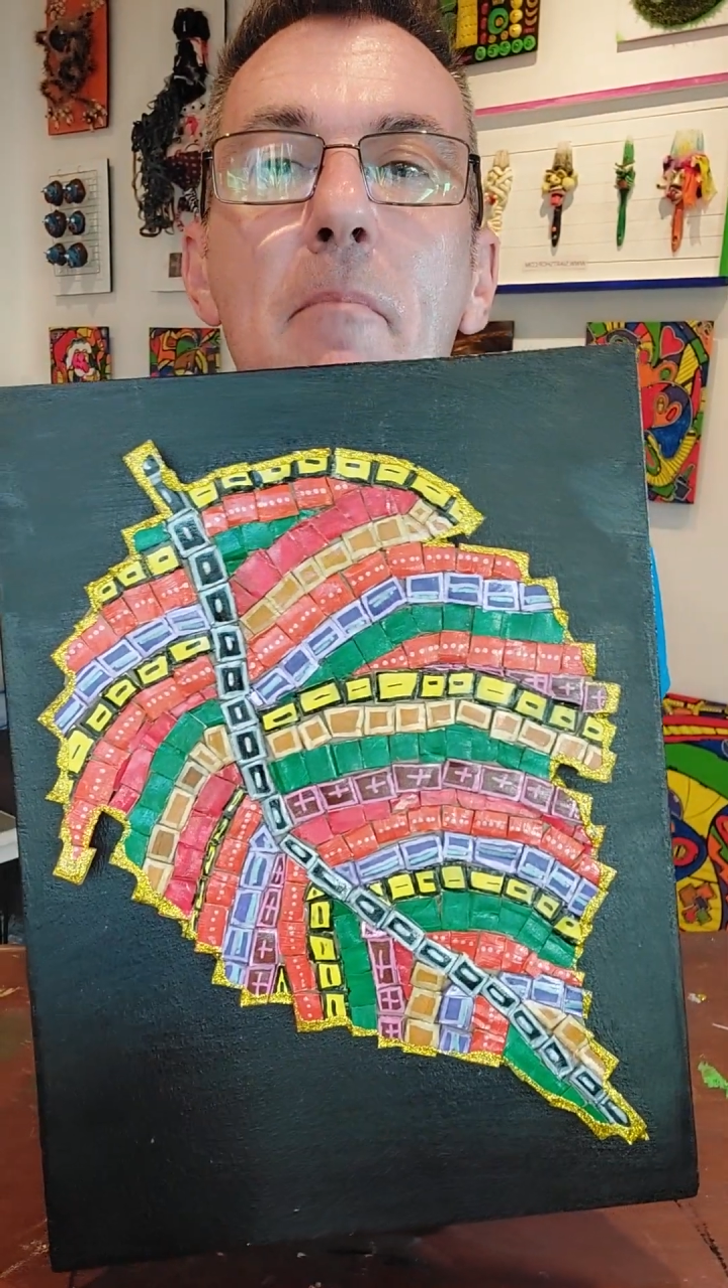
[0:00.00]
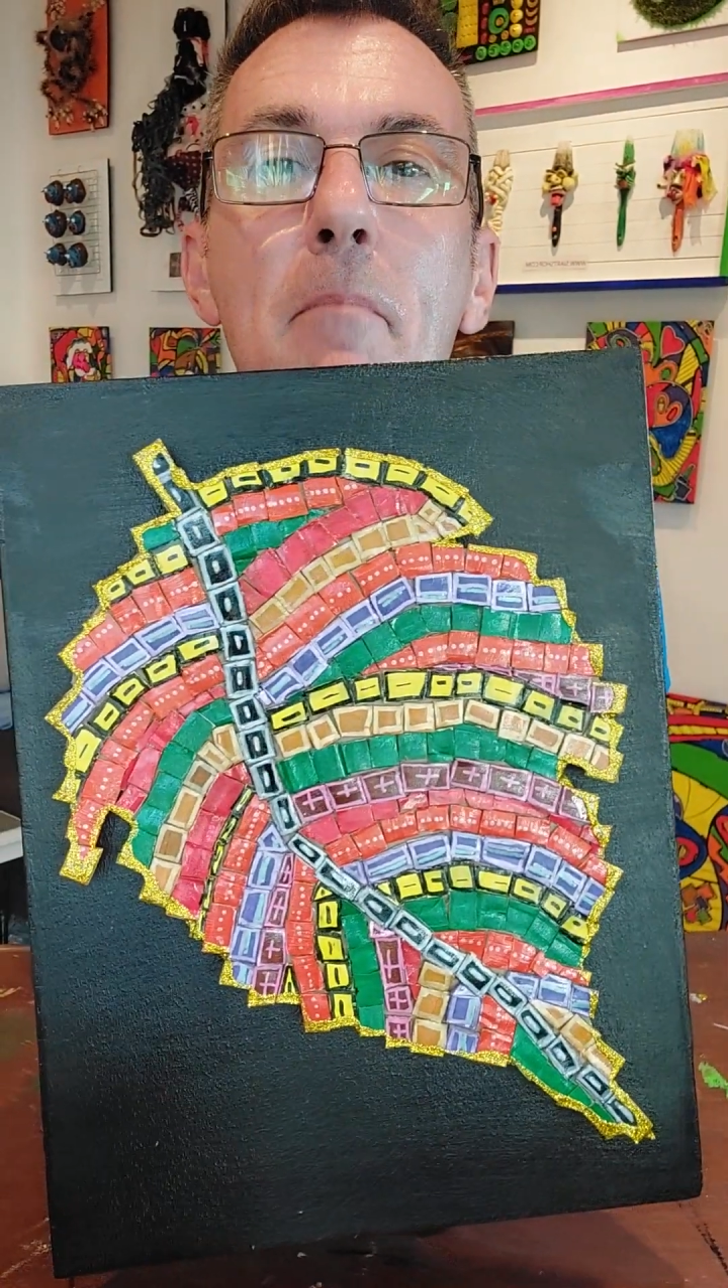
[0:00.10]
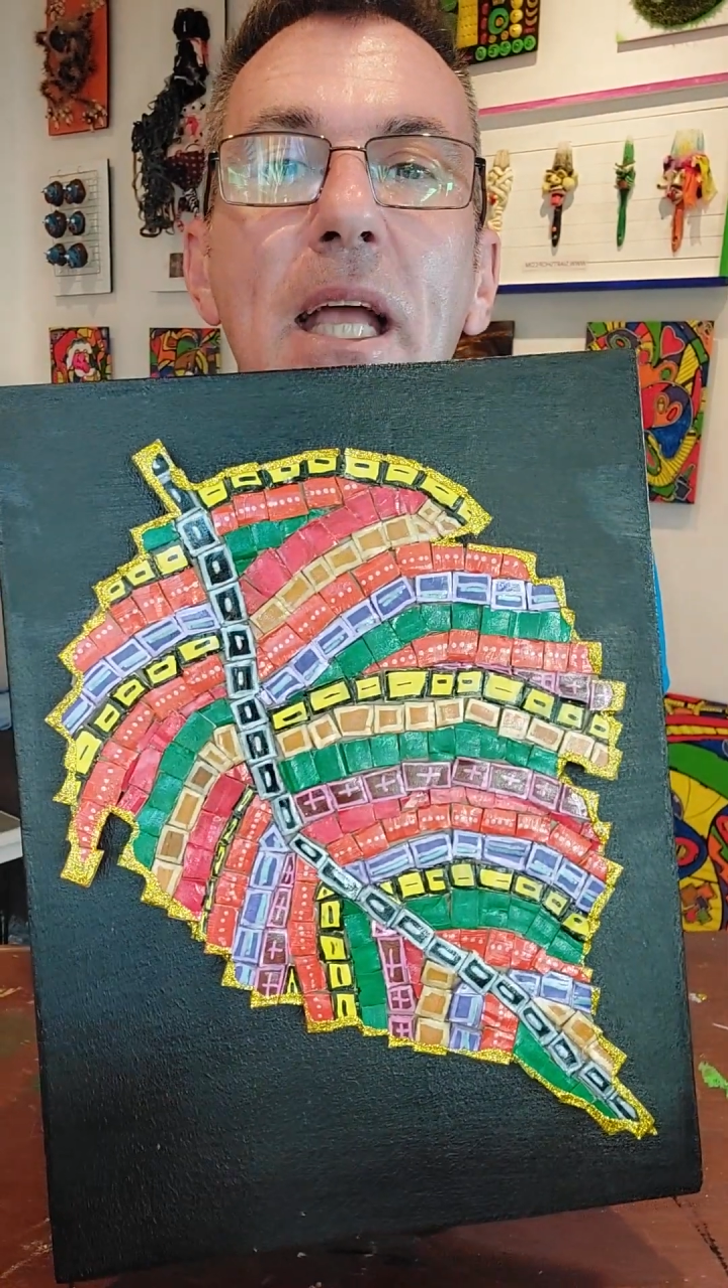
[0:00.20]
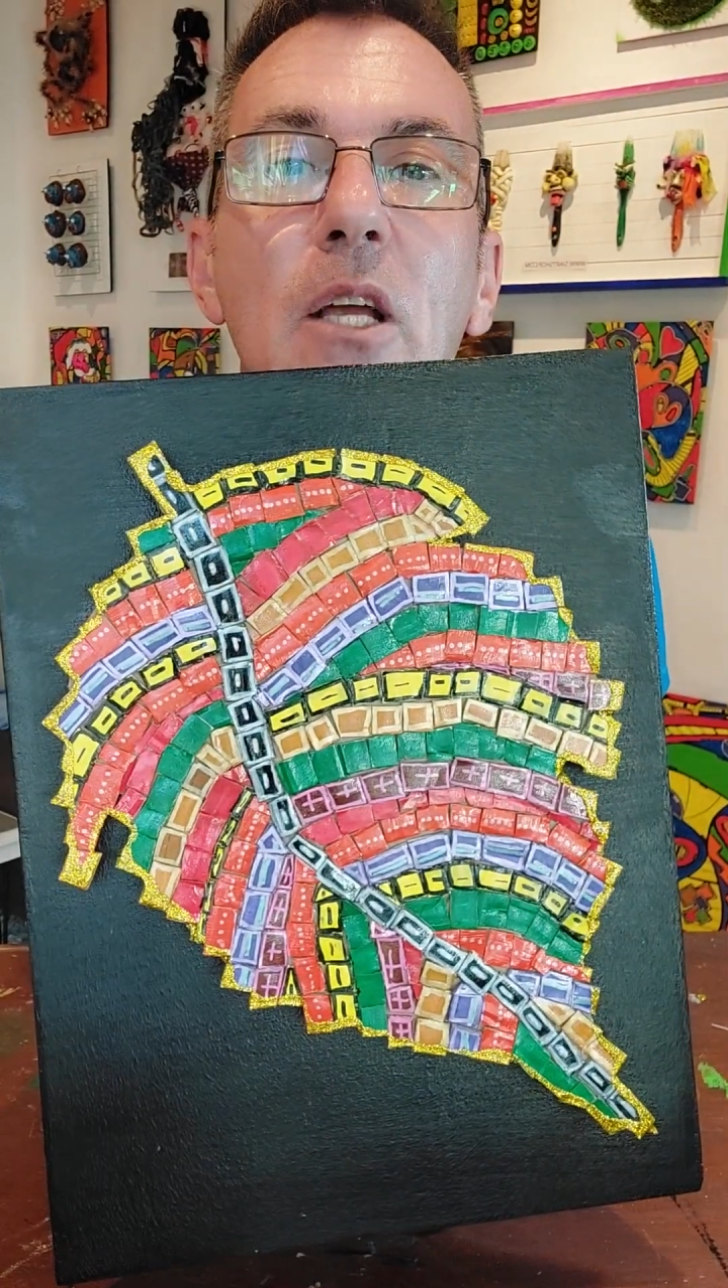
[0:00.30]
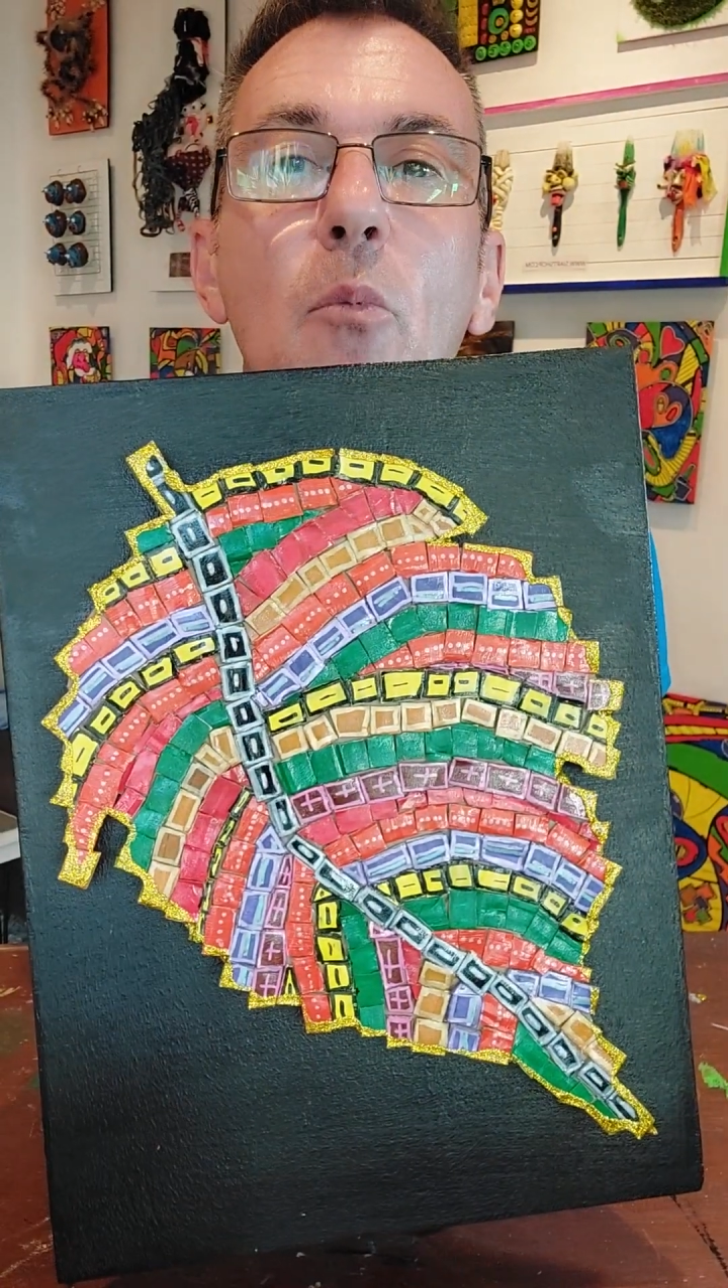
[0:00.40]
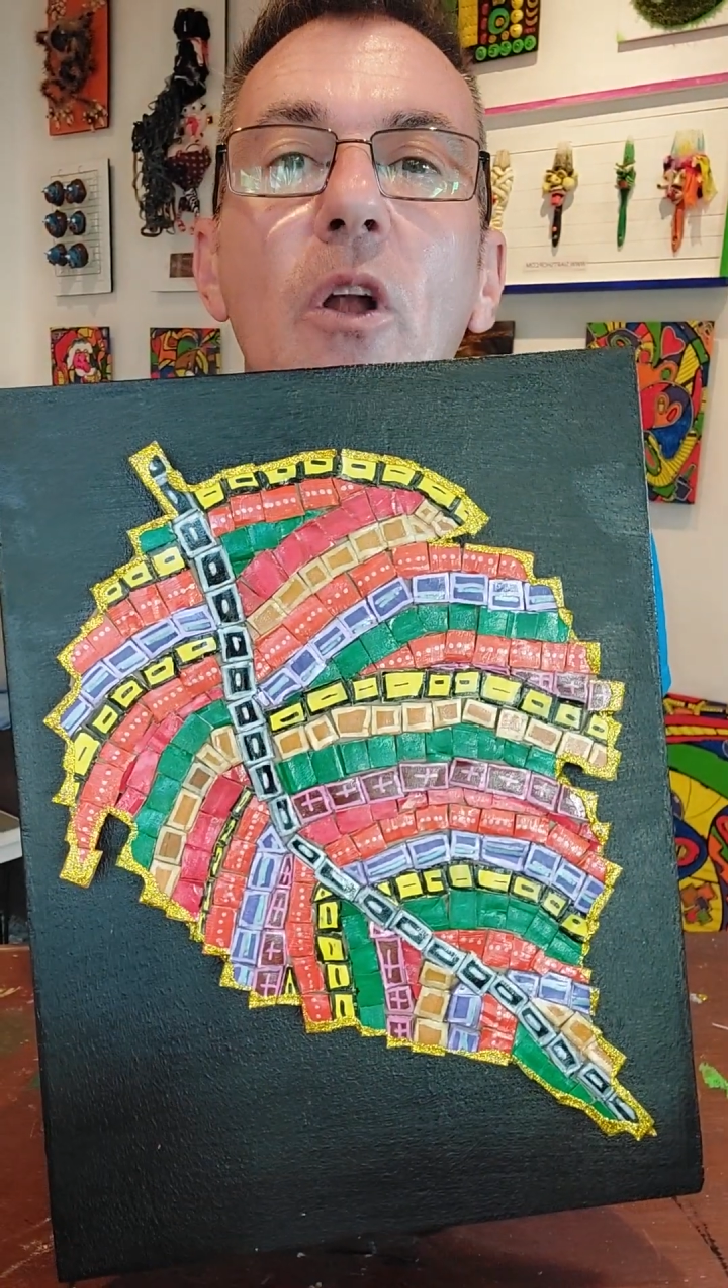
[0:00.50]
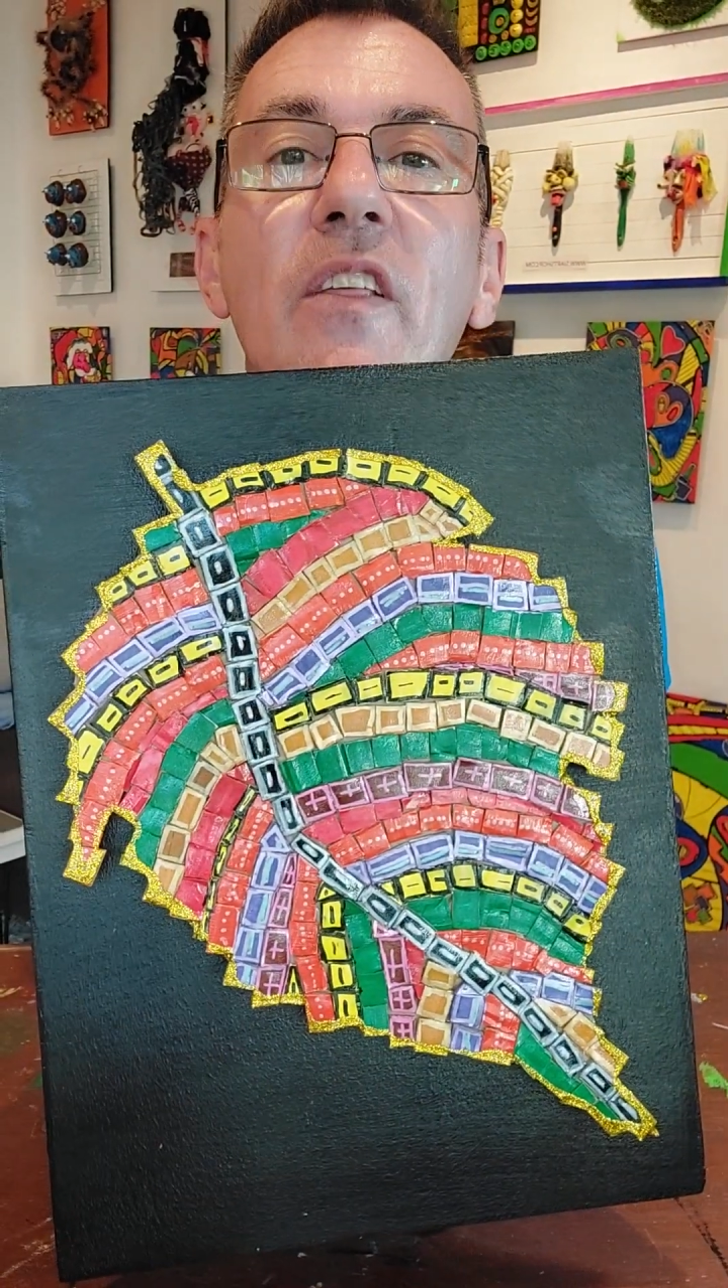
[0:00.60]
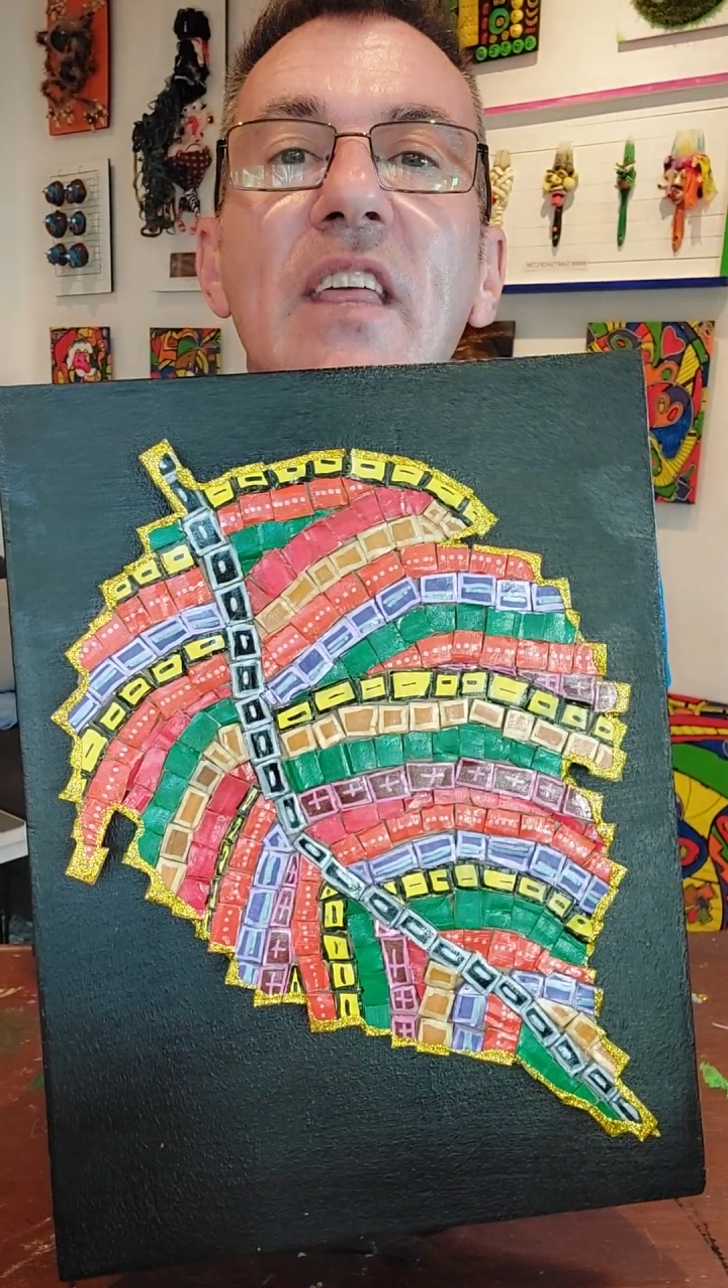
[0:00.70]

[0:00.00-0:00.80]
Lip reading: making one